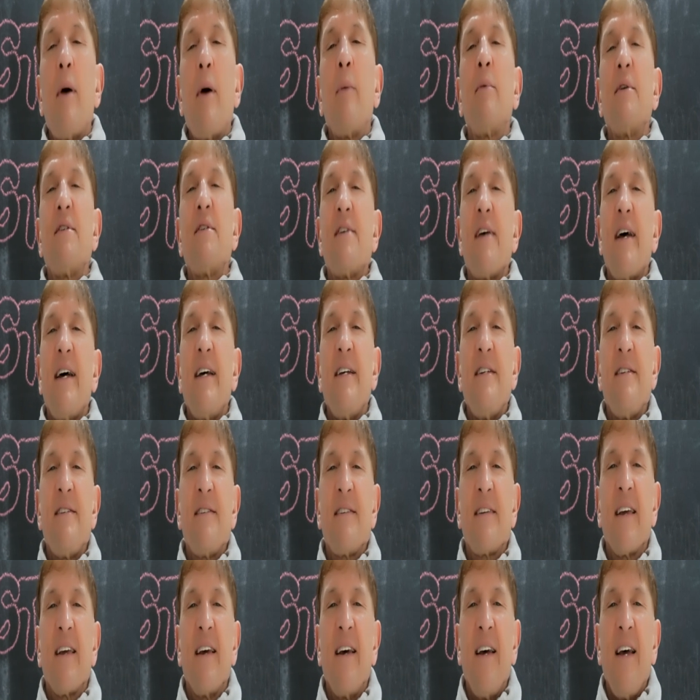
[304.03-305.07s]

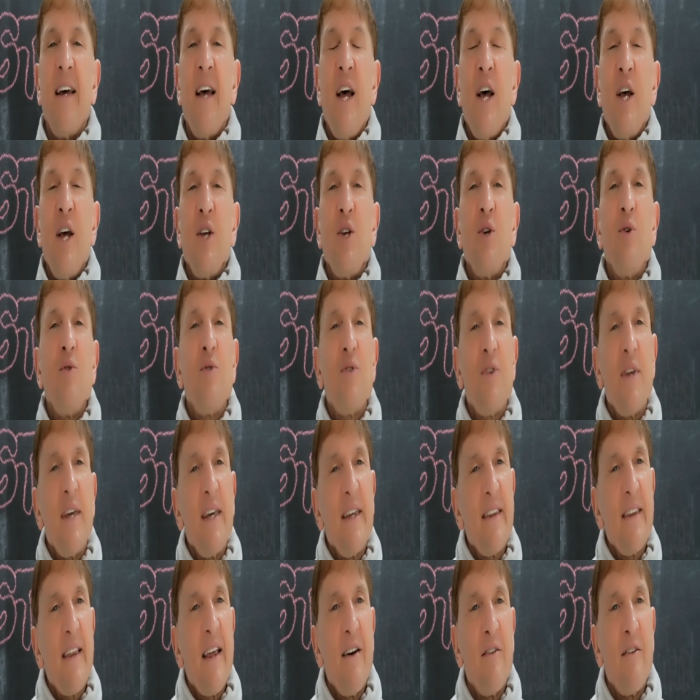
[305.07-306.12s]
publicized. You
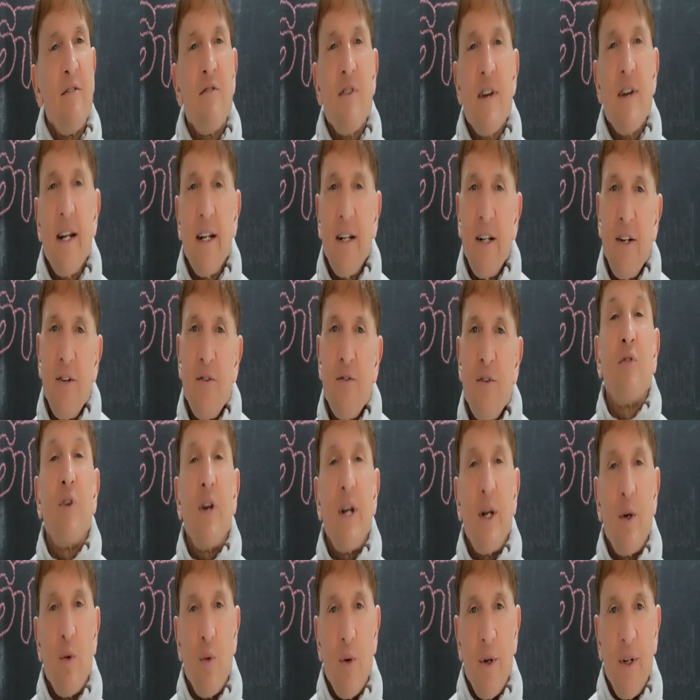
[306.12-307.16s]
think they're really
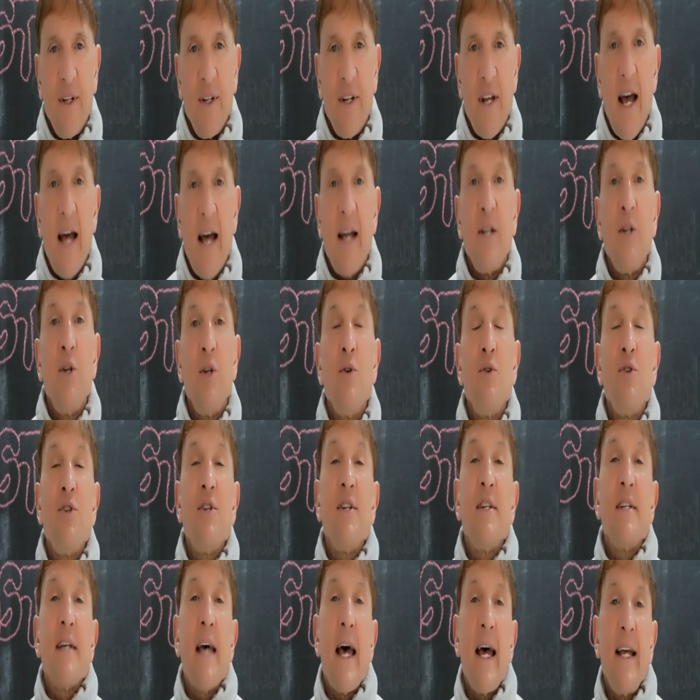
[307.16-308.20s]
frequent, and you
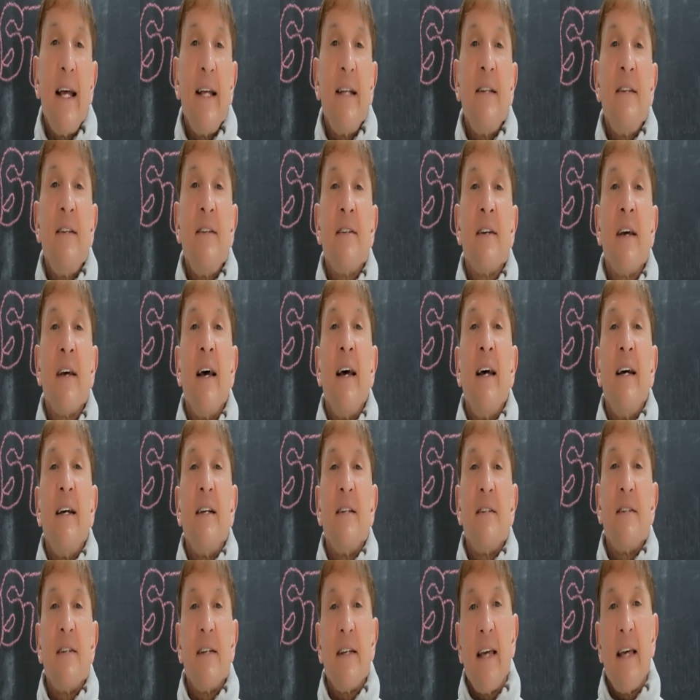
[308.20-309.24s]
tend
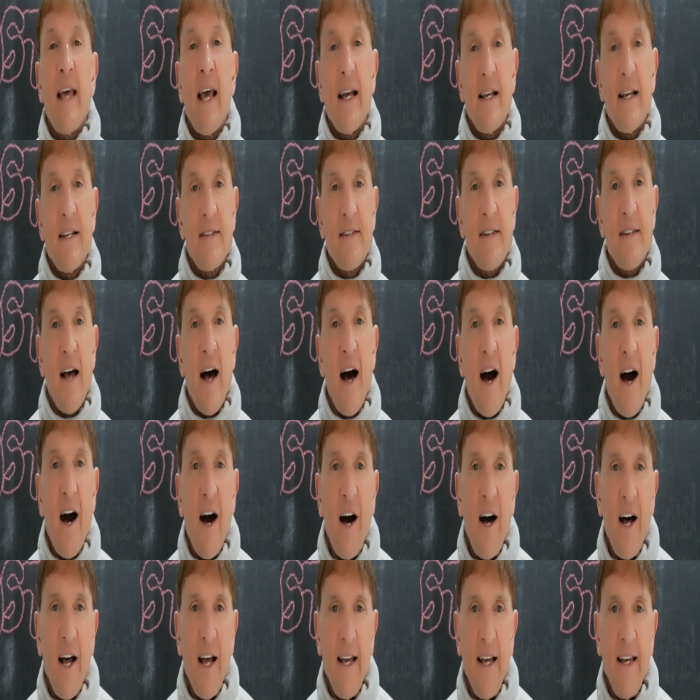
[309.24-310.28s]
to guess
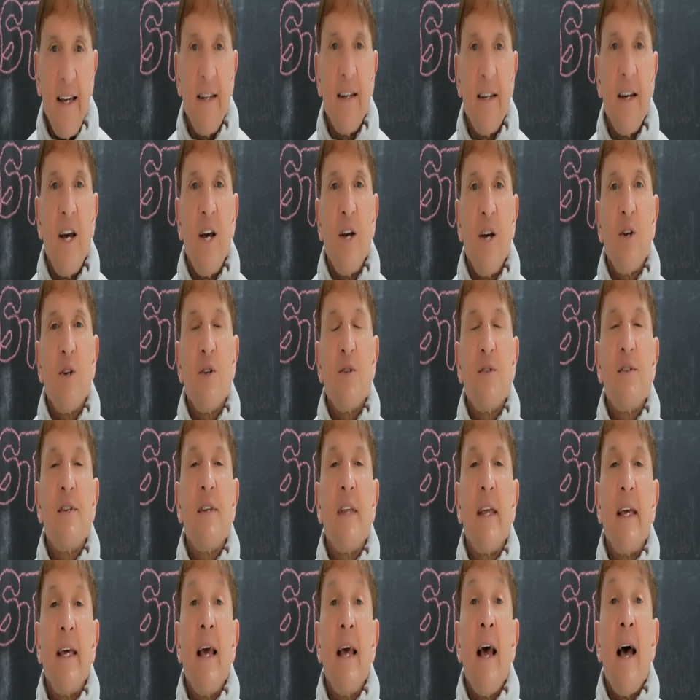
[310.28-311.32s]
high because
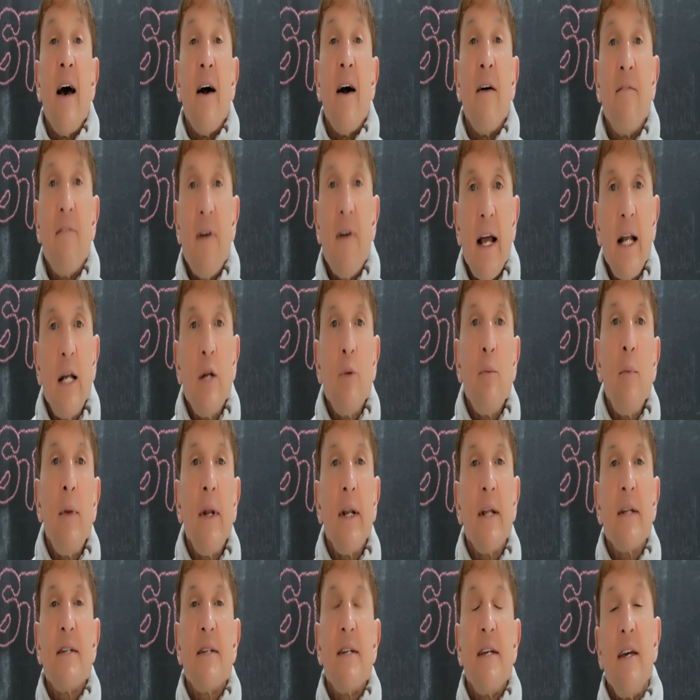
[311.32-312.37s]
the
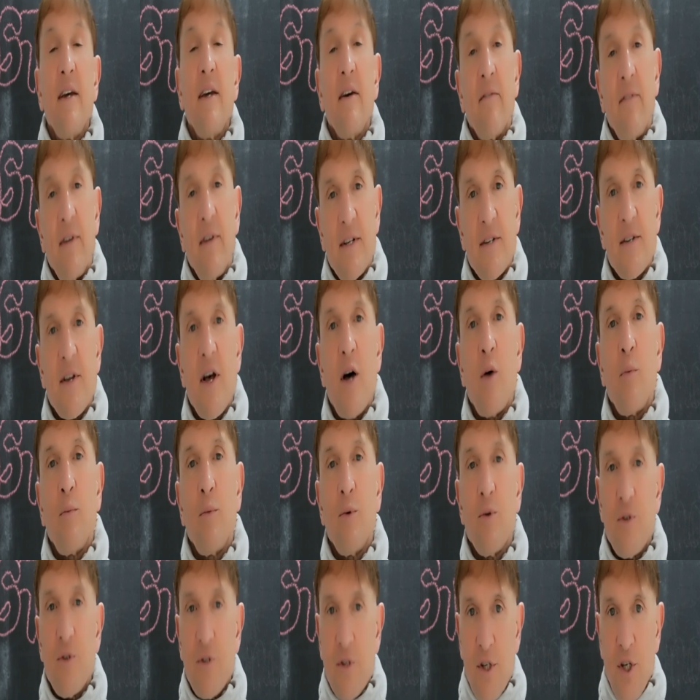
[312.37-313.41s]
availability of
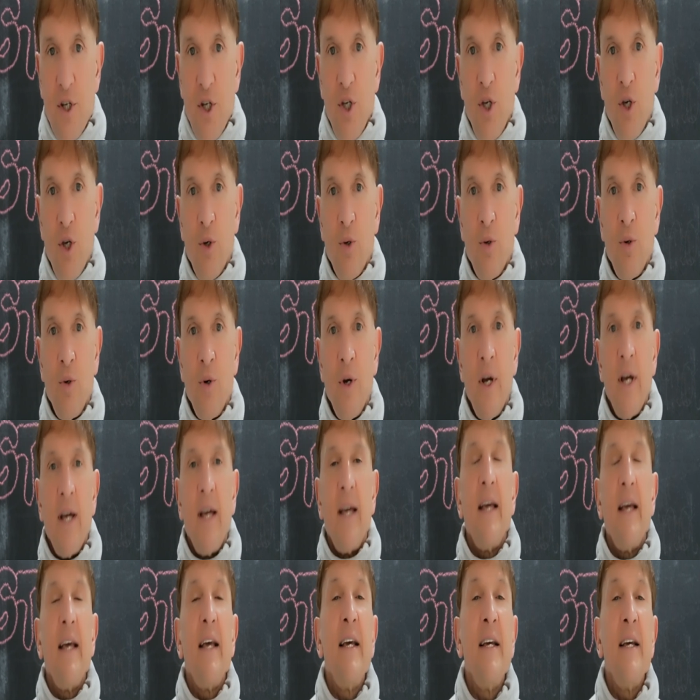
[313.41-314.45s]
examples to you
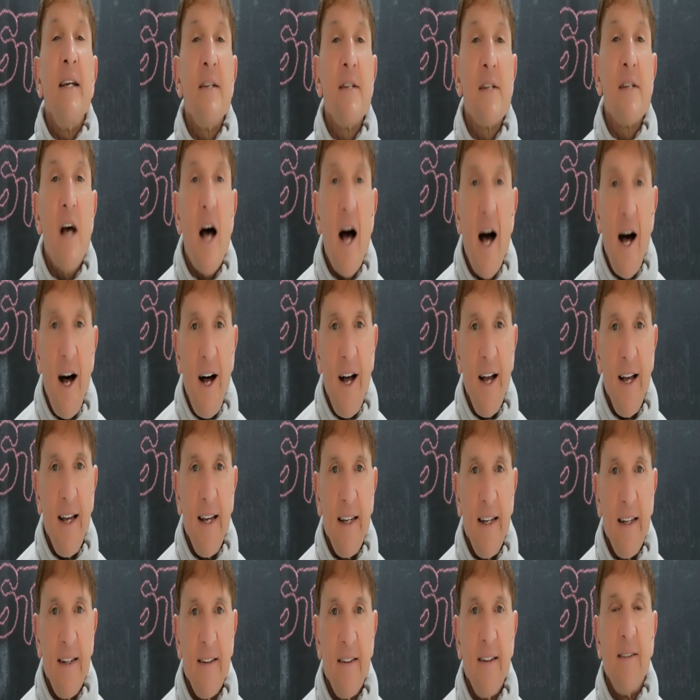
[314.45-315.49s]
is
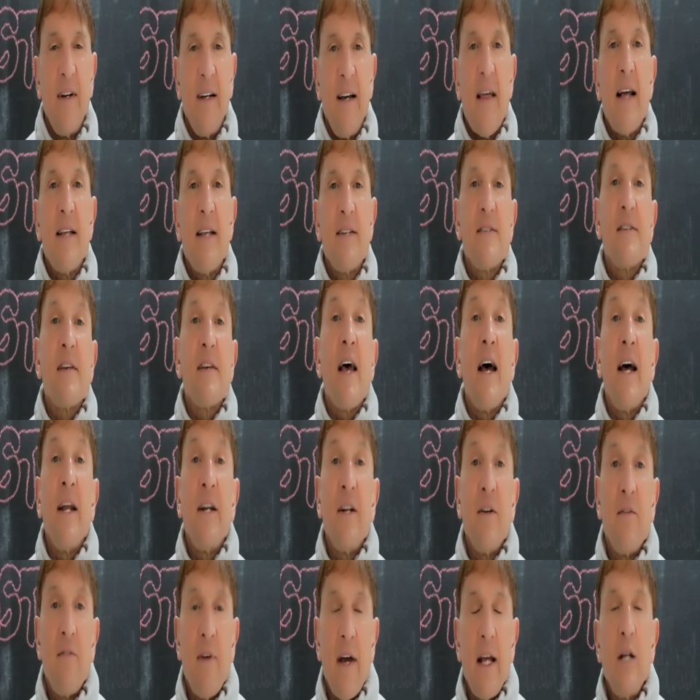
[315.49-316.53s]
high. That's
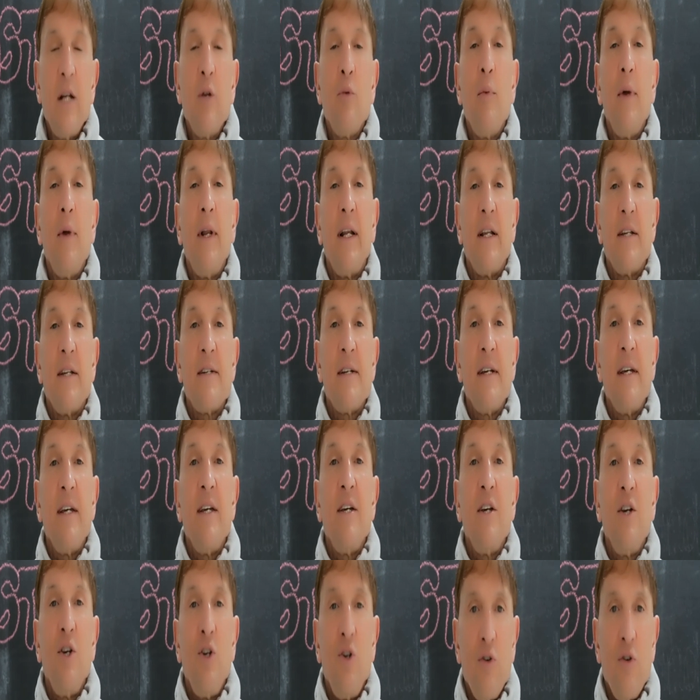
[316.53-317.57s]
an
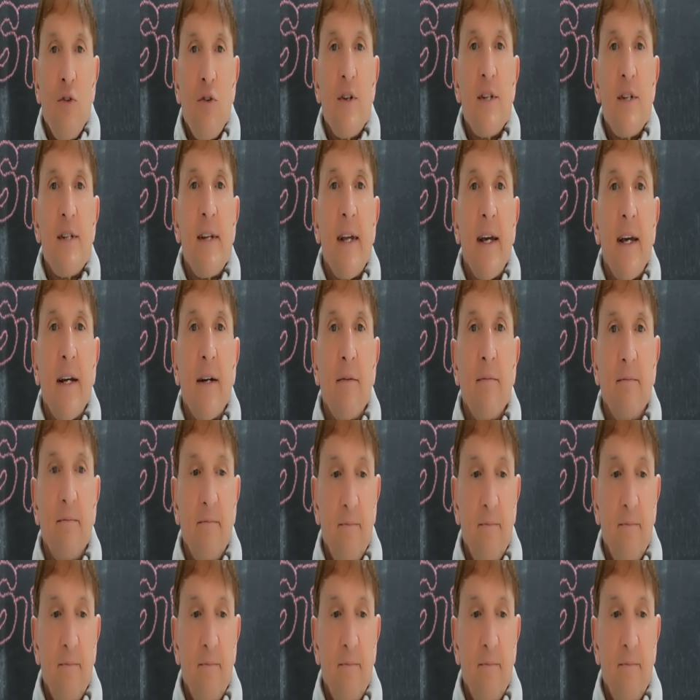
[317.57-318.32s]
availability heuristic.